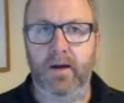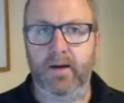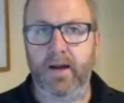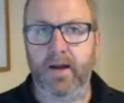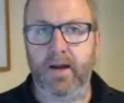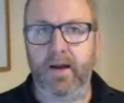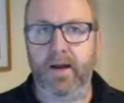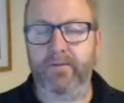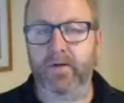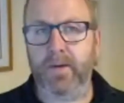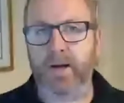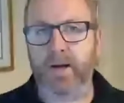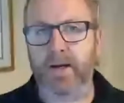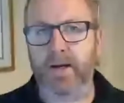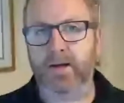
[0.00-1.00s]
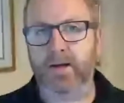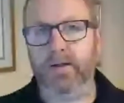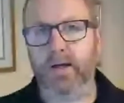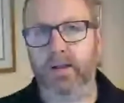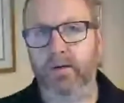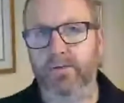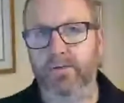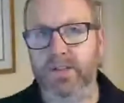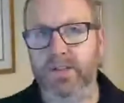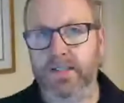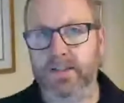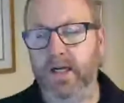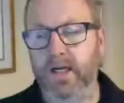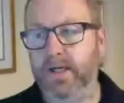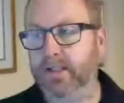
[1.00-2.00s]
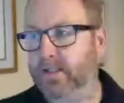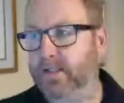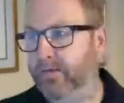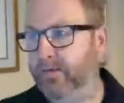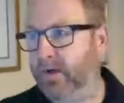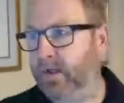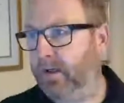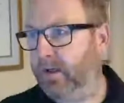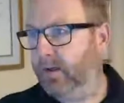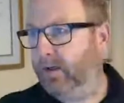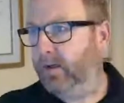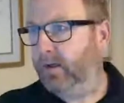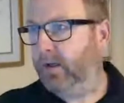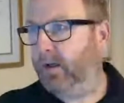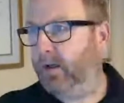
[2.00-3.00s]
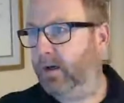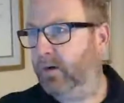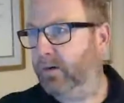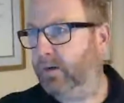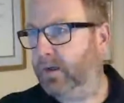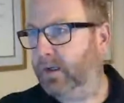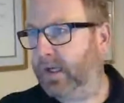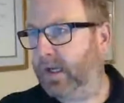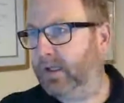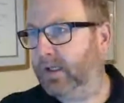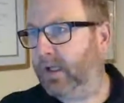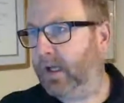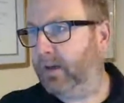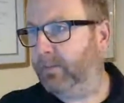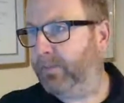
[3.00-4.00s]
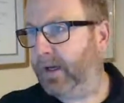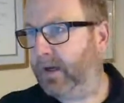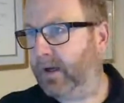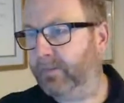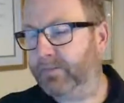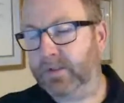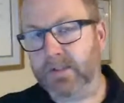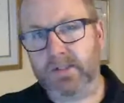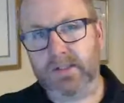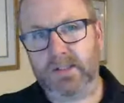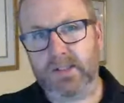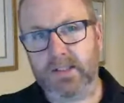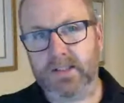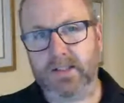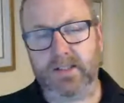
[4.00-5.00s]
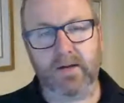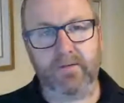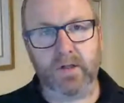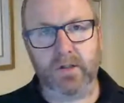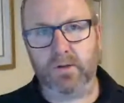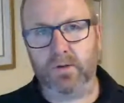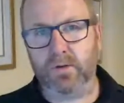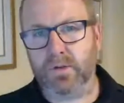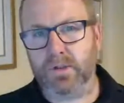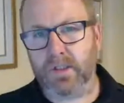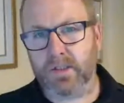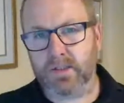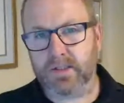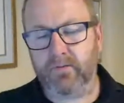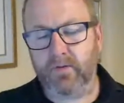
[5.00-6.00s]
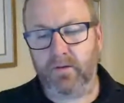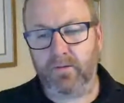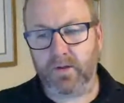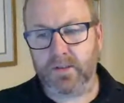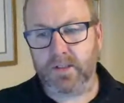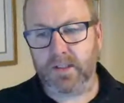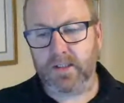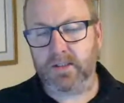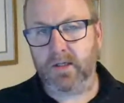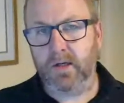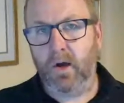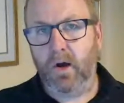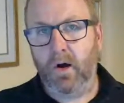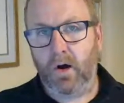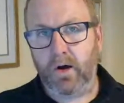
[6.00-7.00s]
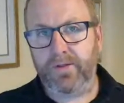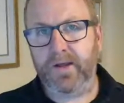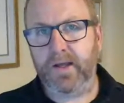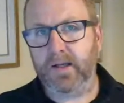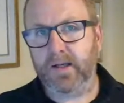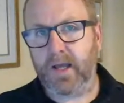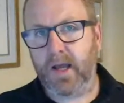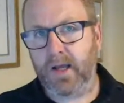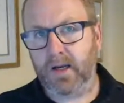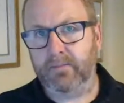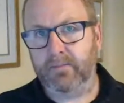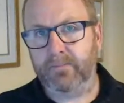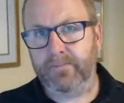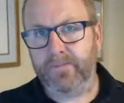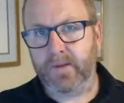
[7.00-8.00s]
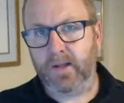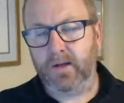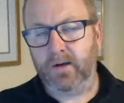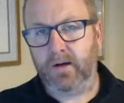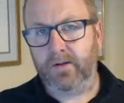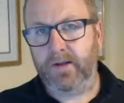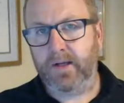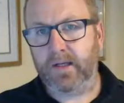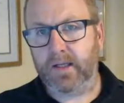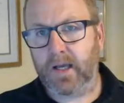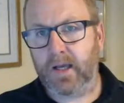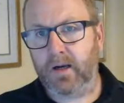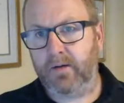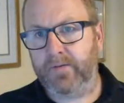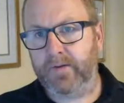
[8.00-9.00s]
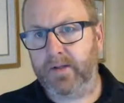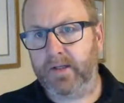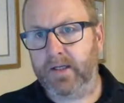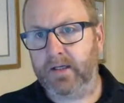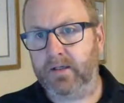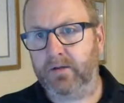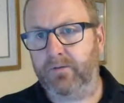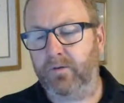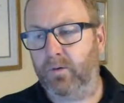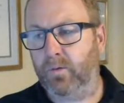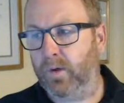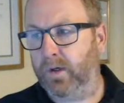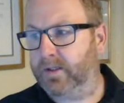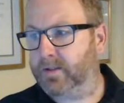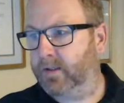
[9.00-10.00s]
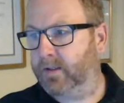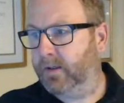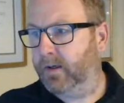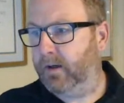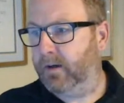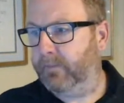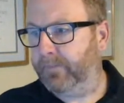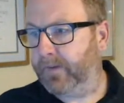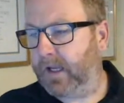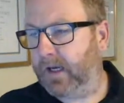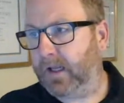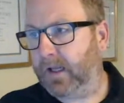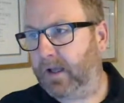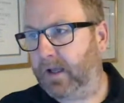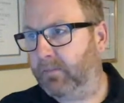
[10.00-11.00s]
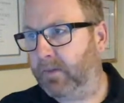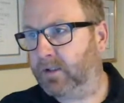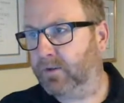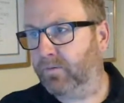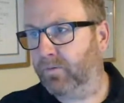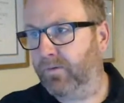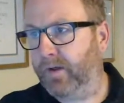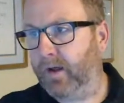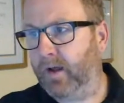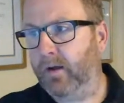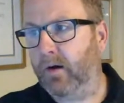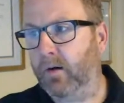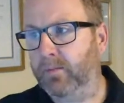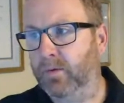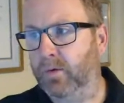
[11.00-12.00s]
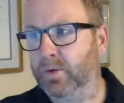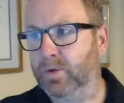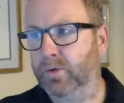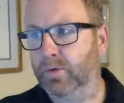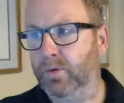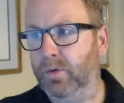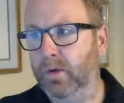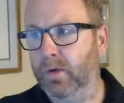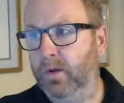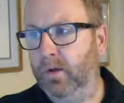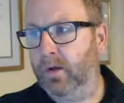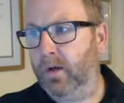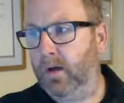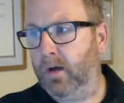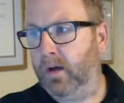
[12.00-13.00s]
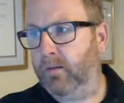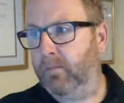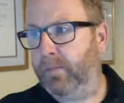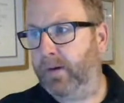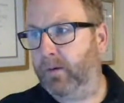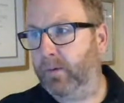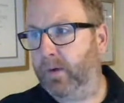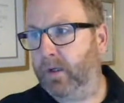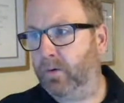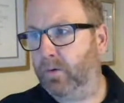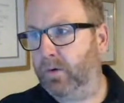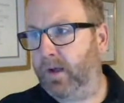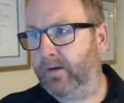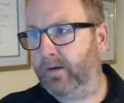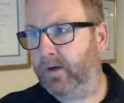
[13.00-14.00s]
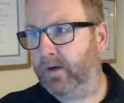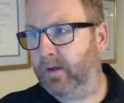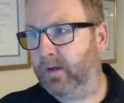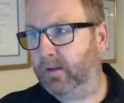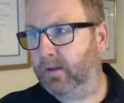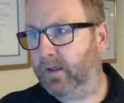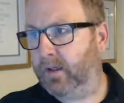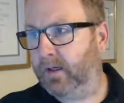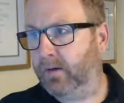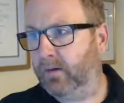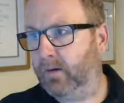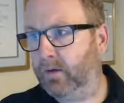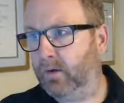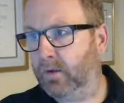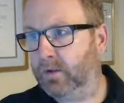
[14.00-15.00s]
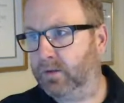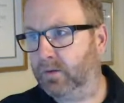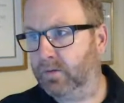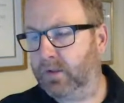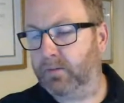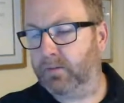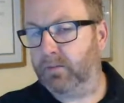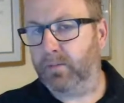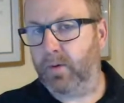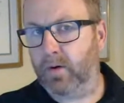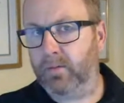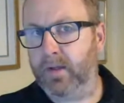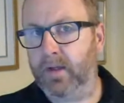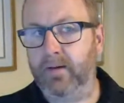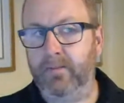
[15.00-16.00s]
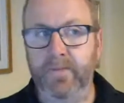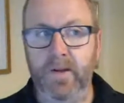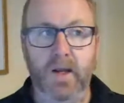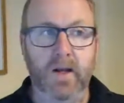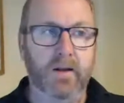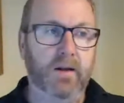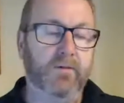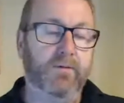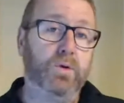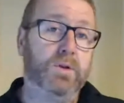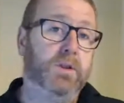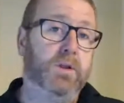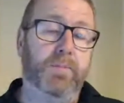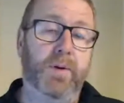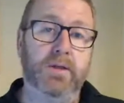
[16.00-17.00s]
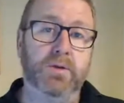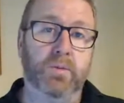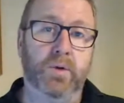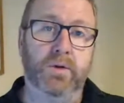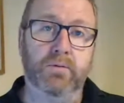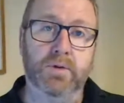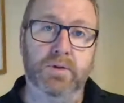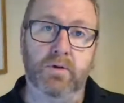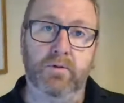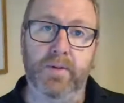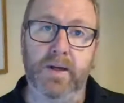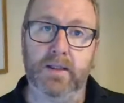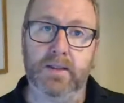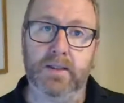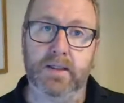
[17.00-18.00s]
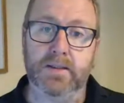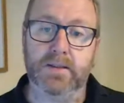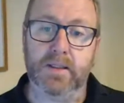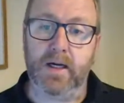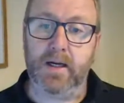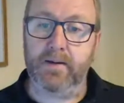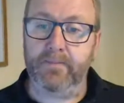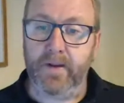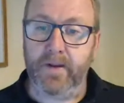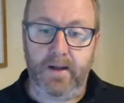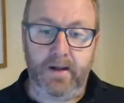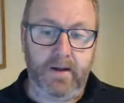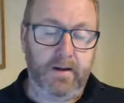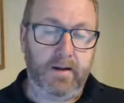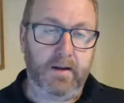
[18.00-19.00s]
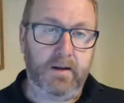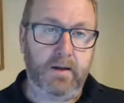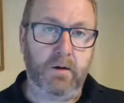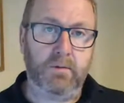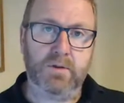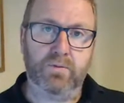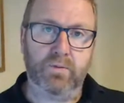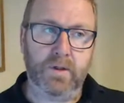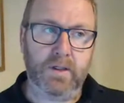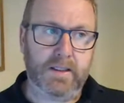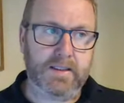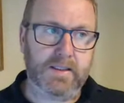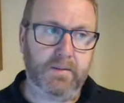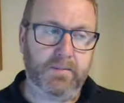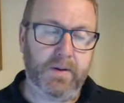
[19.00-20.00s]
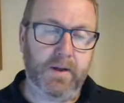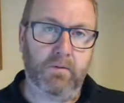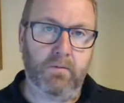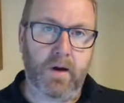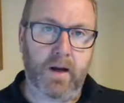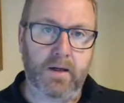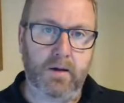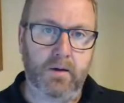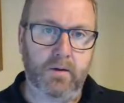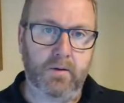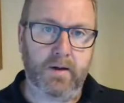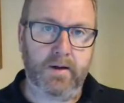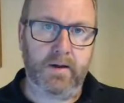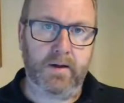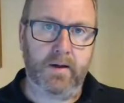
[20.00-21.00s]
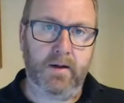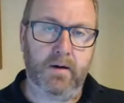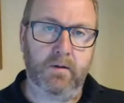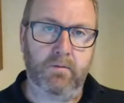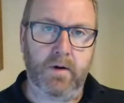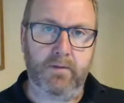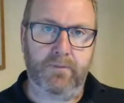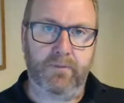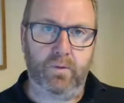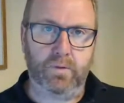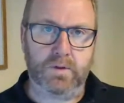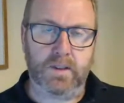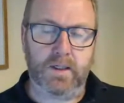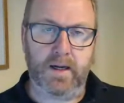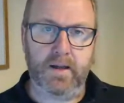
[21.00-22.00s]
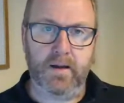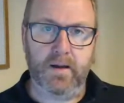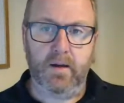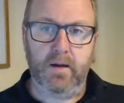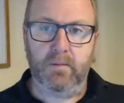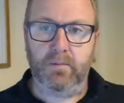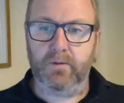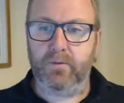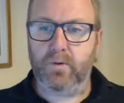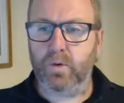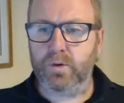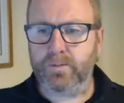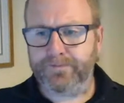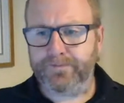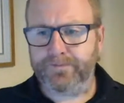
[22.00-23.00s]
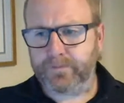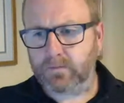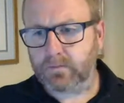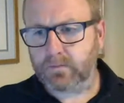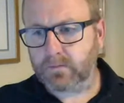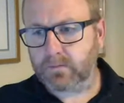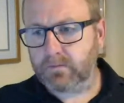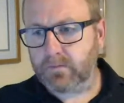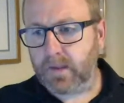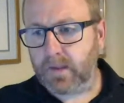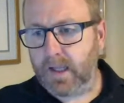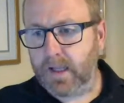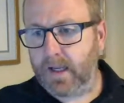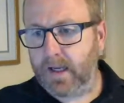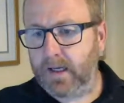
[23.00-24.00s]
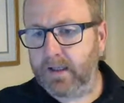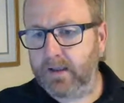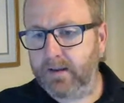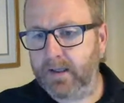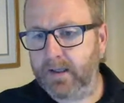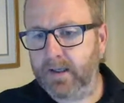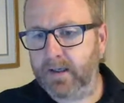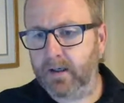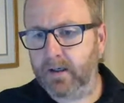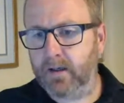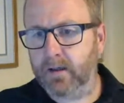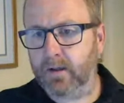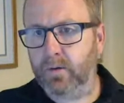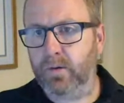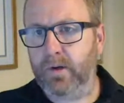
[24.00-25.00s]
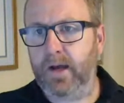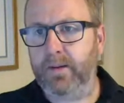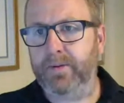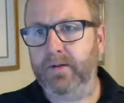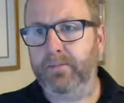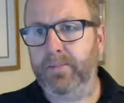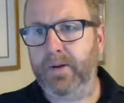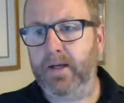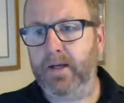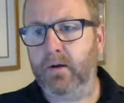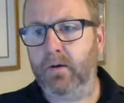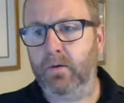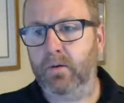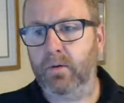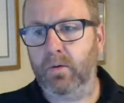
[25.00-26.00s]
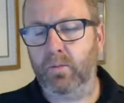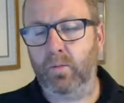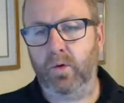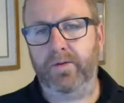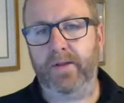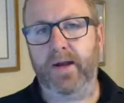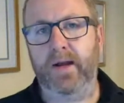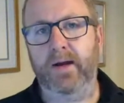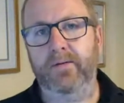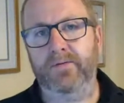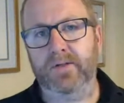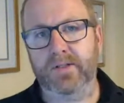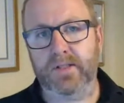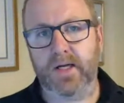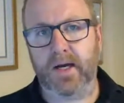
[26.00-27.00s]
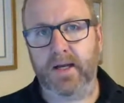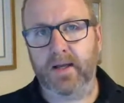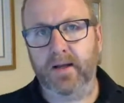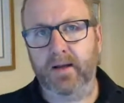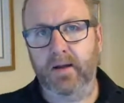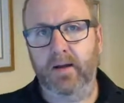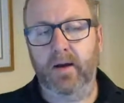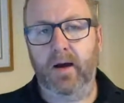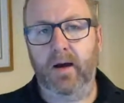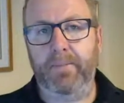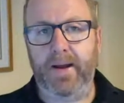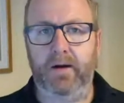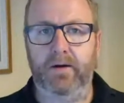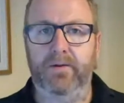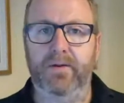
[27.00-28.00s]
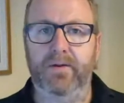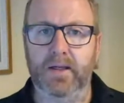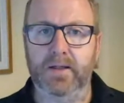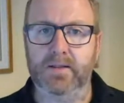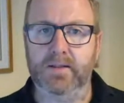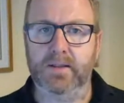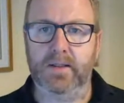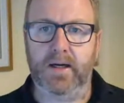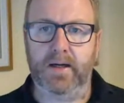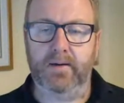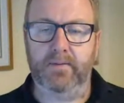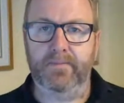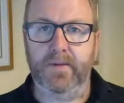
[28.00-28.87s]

having made a low of 68.70. You know, can it get back up to 72 cents, 73 cents? I think it can. I think it can over the next few weeks. Can it get much through there? I'm not sure. But we could have a nice little double bottom here. Now, of course, it depends on what the Reserve Bank does today. No one's really tipping a rate fall today, but of course, anything could happen depending on what they have to say about things today.